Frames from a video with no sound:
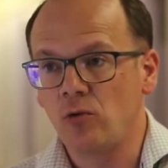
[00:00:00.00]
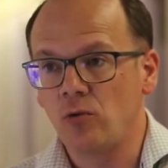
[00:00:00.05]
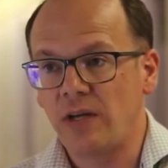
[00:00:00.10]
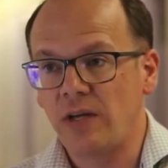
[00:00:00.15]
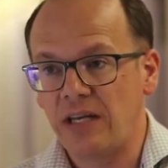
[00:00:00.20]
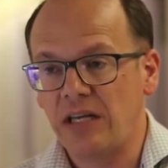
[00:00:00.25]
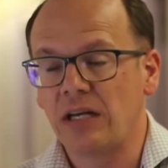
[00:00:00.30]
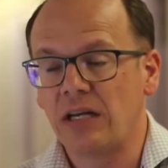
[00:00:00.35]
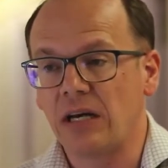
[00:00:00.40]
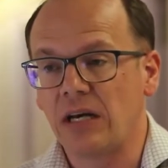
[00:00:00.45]

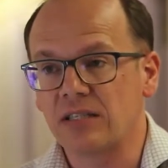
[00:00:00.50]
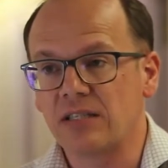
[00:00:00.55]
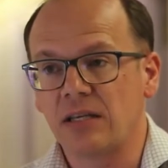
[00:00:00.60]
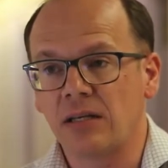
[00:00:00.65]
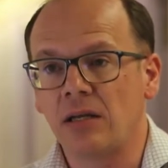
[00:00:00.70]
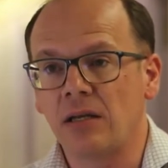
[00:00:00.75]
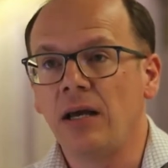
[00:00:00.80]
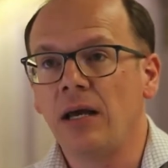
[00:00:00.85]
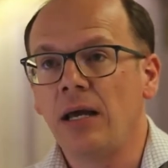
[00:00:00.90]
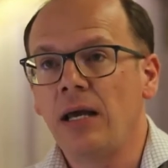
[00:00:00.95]
hit us,
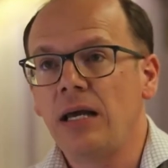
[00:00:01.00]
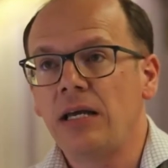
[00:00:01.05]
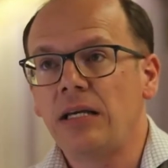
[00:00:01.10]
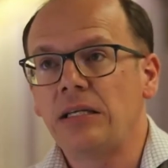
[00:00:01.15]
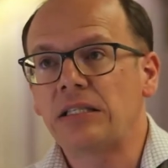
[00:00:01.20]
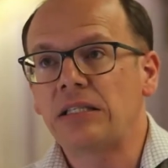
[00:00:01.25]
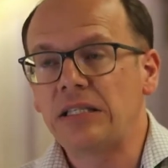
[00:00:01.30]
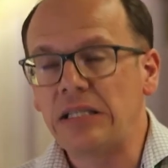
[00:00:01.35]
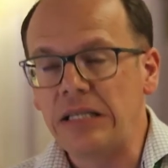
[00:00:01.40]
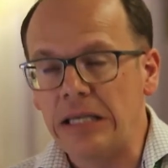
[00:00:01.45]
and
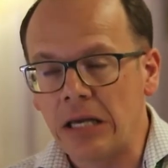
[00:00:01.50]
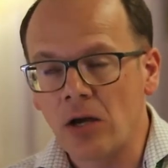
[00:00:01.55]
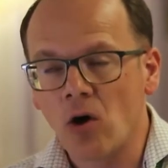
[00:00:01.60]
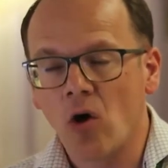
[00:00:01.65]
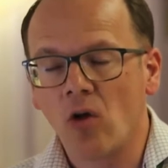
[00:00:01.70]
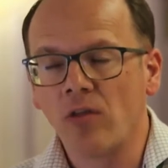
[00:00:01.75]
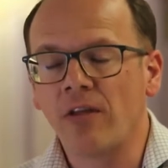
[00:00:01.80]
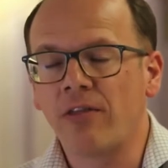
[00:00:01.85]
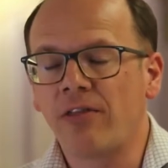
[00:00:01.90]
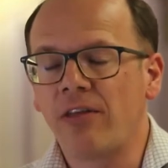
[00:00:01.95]
seeing
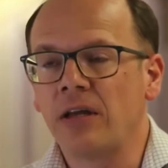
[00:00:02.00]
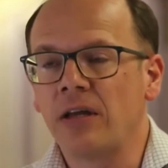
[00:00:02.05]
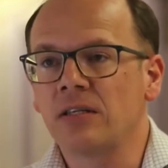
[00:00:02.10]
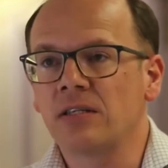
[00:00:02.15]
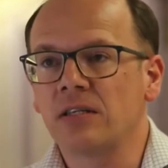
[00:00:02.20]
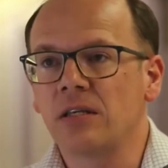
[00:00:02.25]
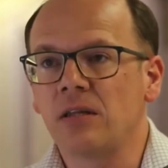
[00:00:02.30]
all the things